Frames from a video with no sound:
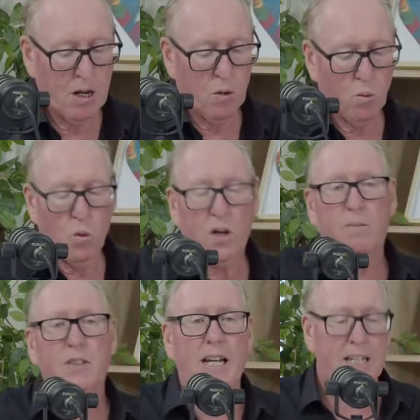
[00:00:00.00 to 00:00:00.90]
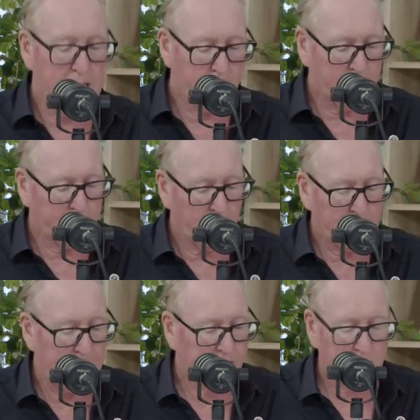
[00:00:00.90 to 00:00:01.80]
what I'm saying here is,
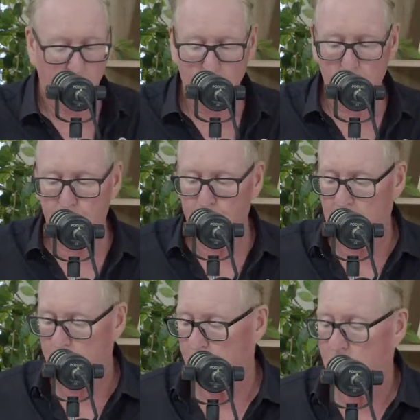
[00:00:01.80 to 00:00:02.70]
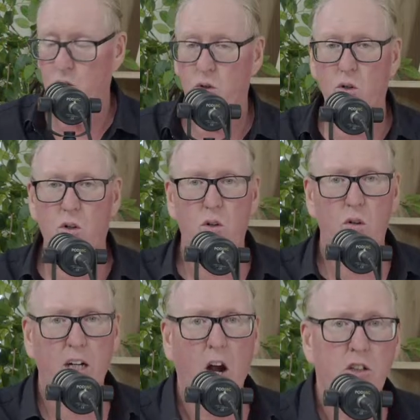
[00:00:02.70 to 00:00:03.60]
okay, so maybe you're
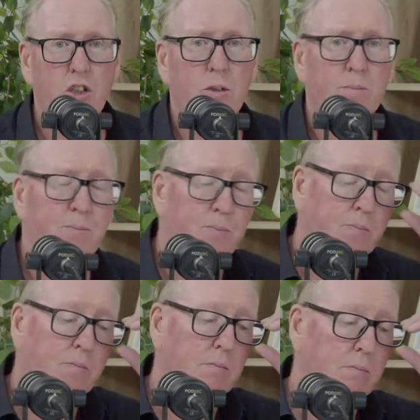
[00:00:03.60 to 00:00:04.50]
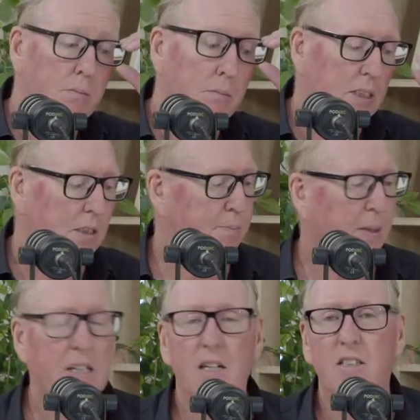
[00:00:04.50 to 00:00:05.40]
a coach. Let's
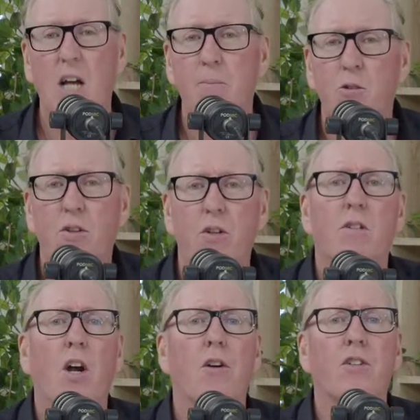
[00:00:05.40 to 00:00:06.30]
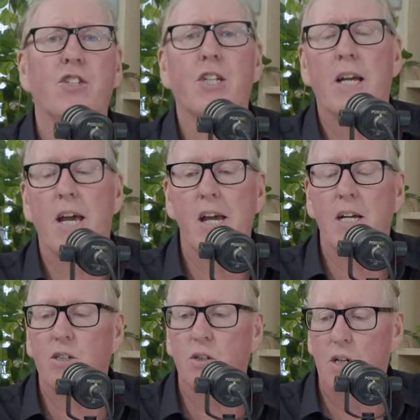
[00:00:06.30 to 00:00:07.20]
pick an example. You're a coach,
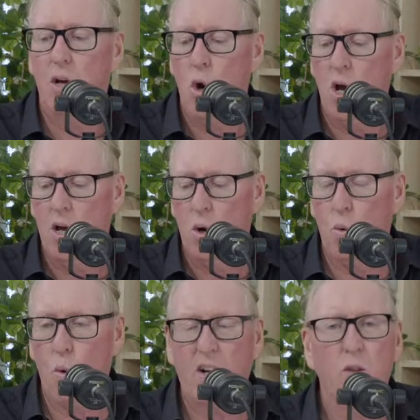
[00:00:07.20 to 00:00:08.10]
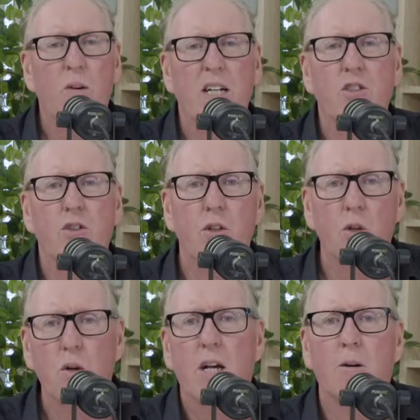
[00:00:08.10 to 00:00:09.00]
and one of the ways
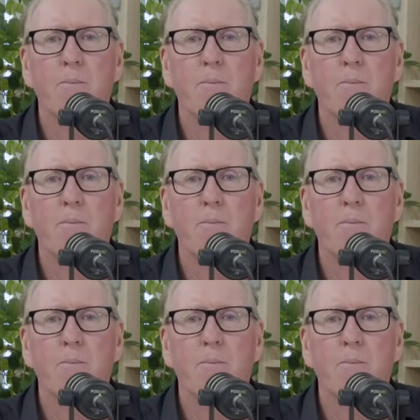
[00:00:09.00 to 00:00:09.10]
you help